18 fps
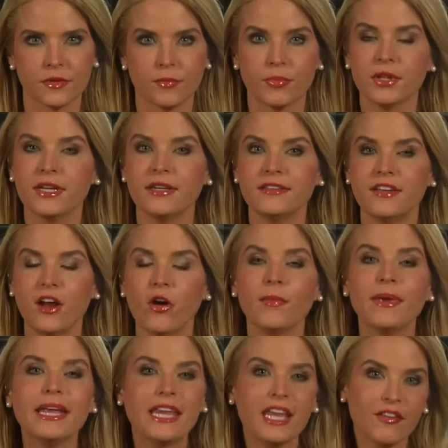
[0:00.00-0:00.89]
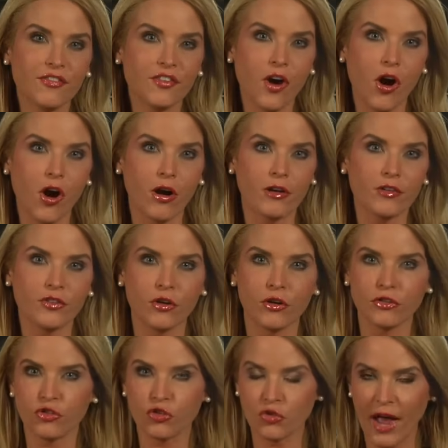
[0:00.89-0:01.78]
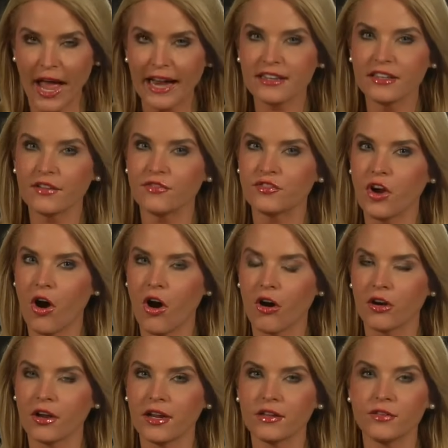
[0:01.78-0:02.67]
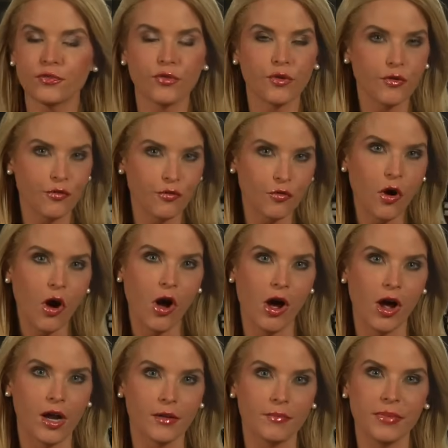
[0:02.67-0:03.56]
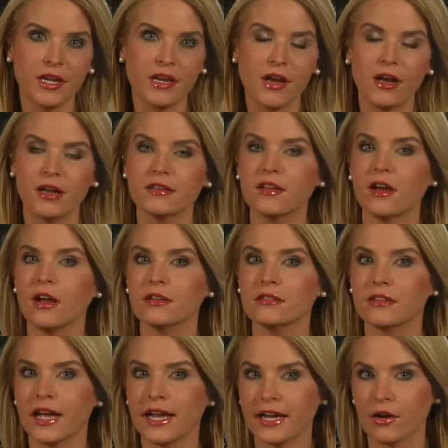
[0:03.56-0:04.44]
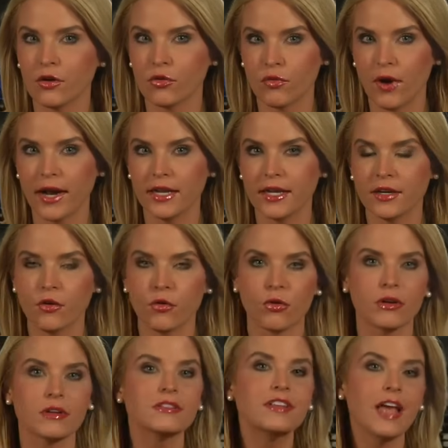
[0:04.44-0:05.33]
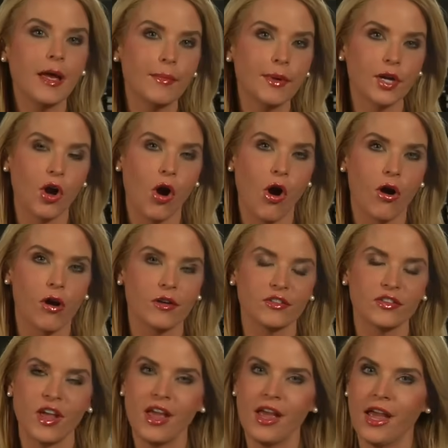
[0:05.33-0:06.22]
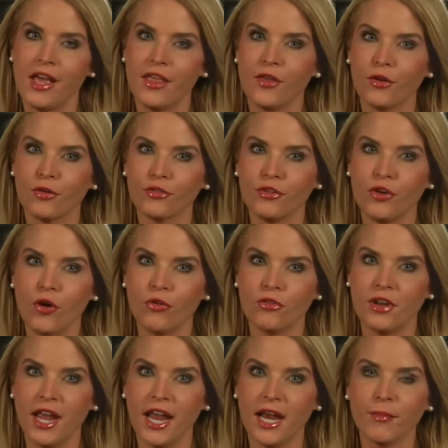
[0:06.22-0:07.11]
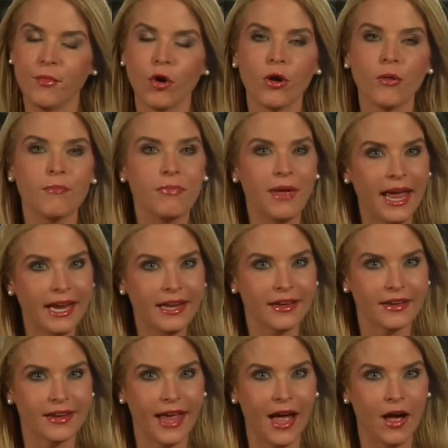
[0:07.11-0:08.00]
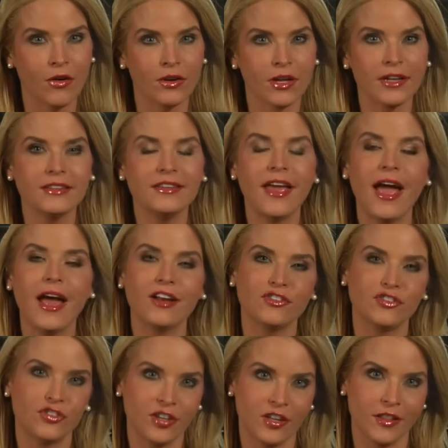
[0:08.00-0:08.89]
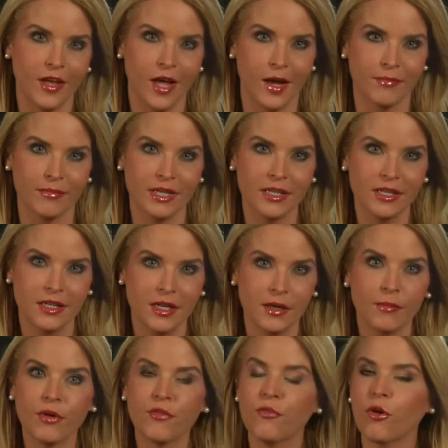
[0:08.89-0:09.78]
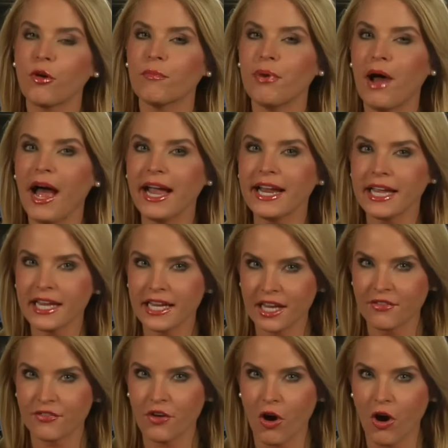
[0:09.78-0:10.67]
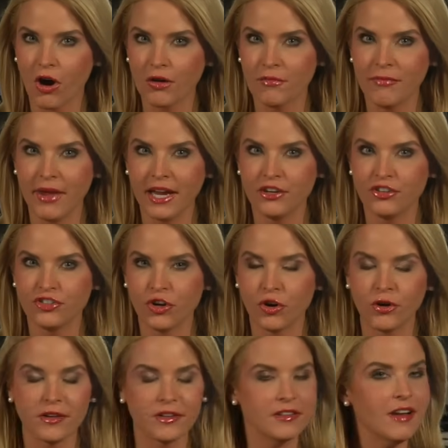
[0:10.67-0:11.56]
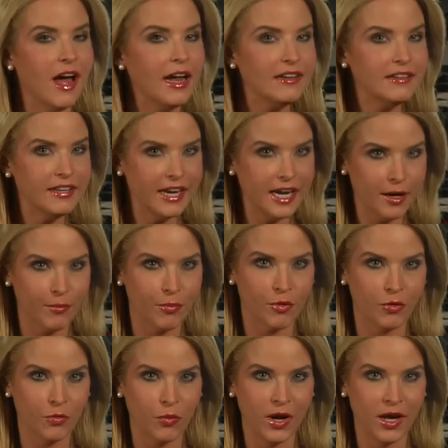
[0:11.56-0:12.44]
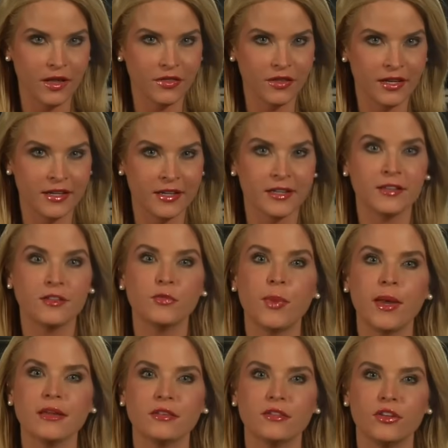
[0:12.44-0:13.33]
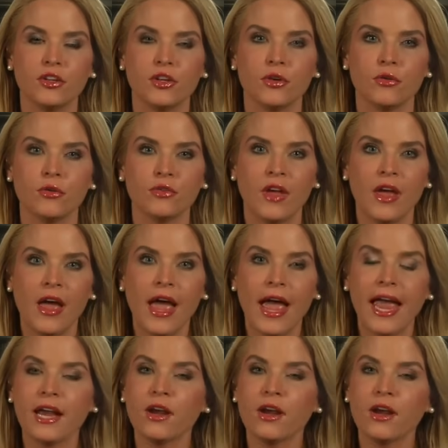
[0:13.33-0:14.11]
Please tell me gift cards are attractive targets for fraud because unlike credit or debit cards, there is no name or bank account attached to them. Before buying a gift card, make sure it's not tampered with and it's best to use a